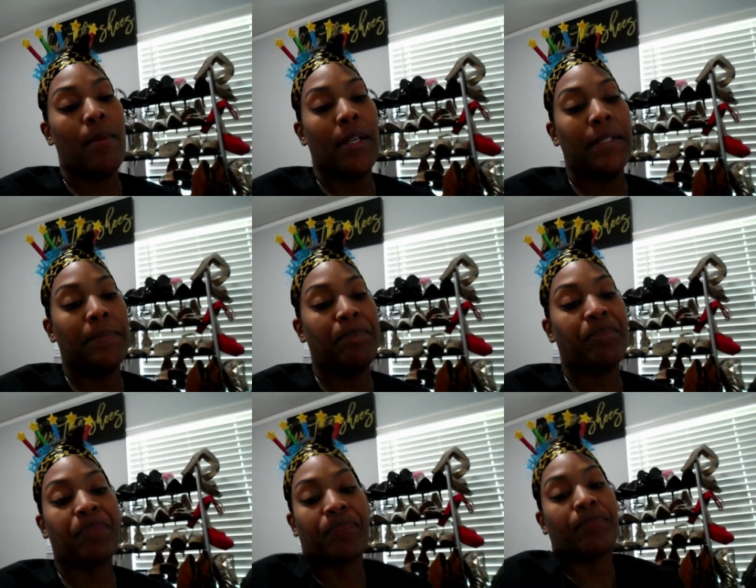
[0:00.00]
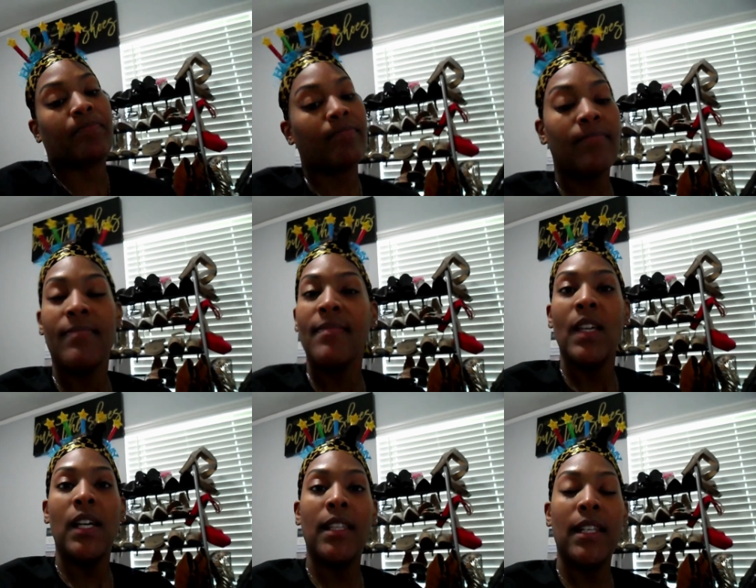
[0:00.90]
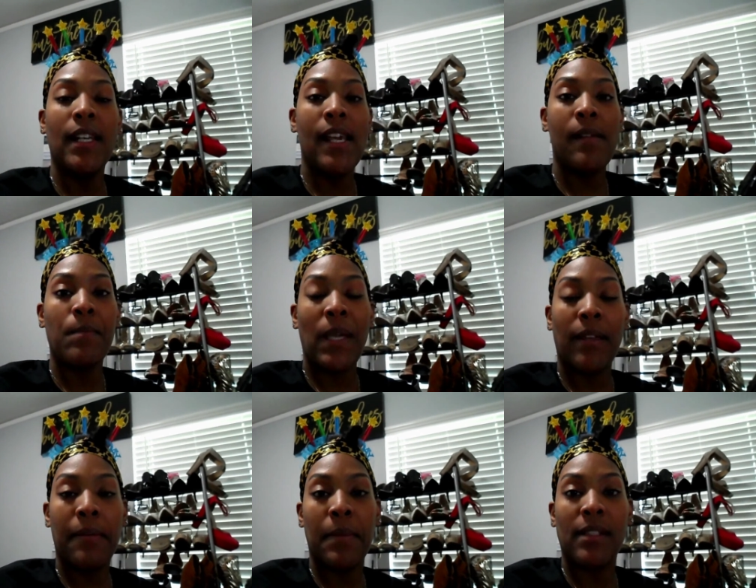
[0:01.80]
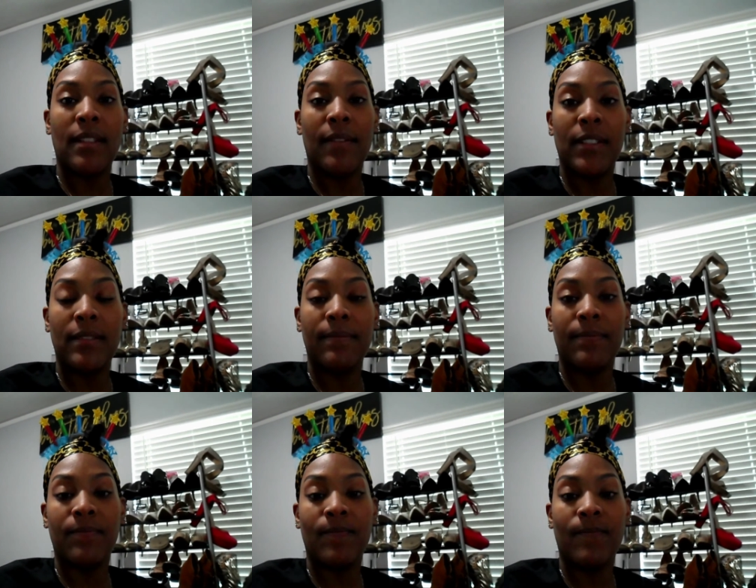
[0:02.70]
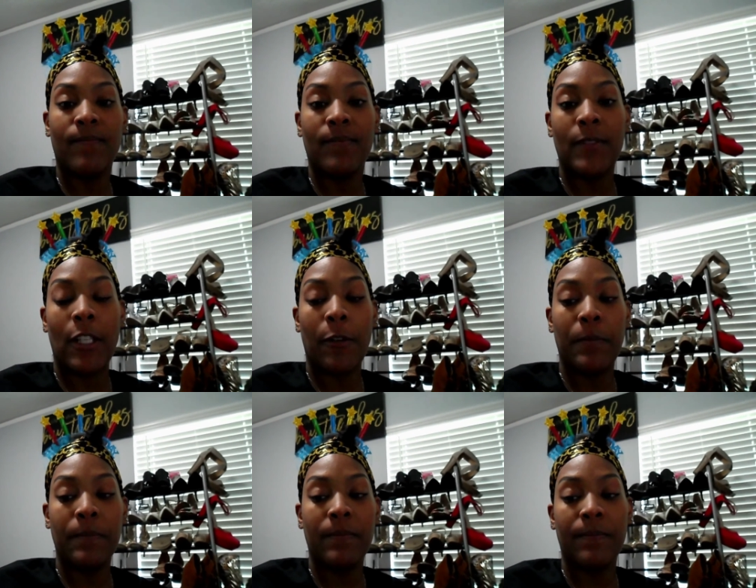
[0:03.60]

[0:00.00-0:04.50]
but other than that, I'm making the best of it, so,